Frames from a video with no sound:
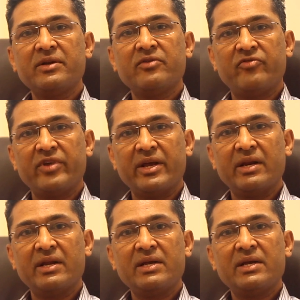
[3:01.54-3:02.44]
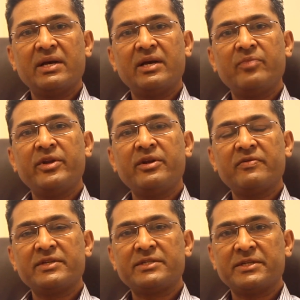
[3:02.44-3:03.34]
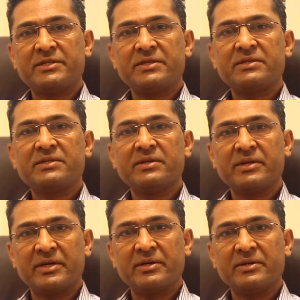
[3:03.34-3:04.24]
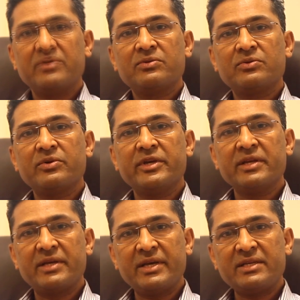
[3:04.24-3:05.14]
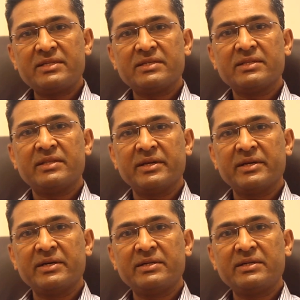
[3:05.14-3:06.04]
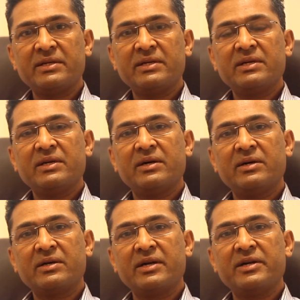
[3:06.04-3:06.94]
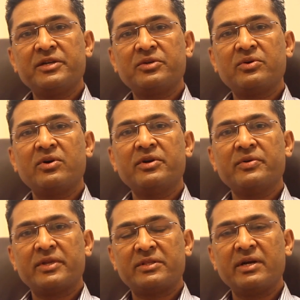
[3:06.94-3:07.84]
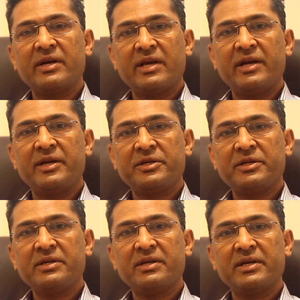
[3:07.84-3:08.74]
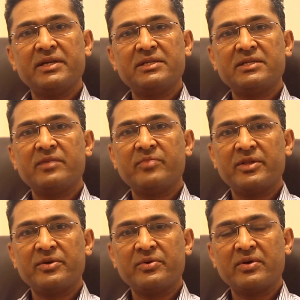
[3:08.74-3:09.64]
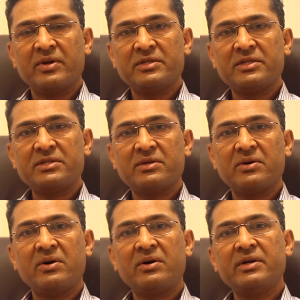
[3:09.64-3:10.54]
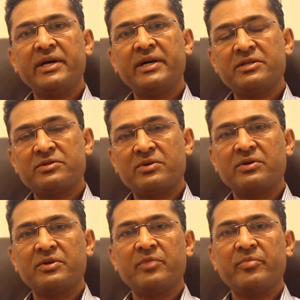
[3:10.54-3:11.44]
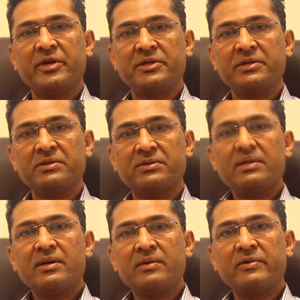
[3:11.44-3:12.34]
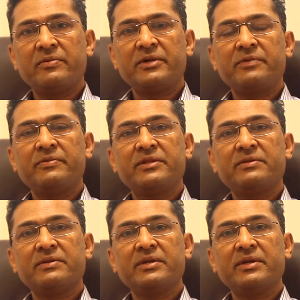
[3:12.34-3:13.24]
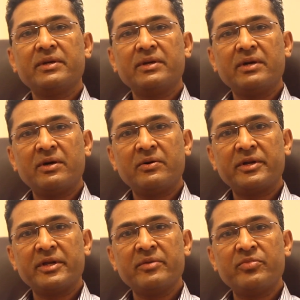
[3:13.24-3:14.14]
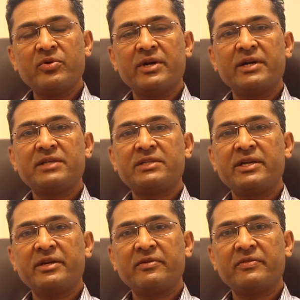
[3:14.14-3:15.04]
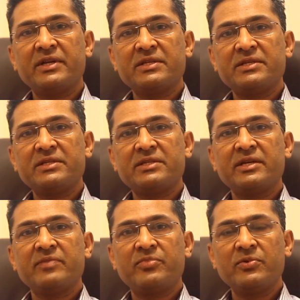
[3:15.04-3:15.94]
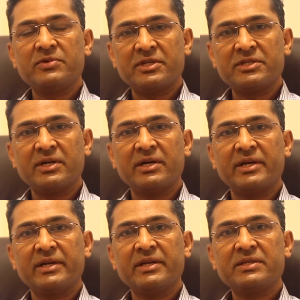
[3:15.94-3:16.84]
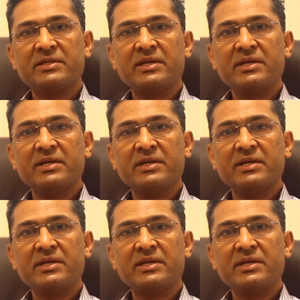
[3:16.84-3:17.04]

fail and many of the strictures recur. So in case they recur, a condition called urethral dilatation is done by the urologist or it is taught to the patient. However, with our improved understanding of the disease and improved surgical techniques,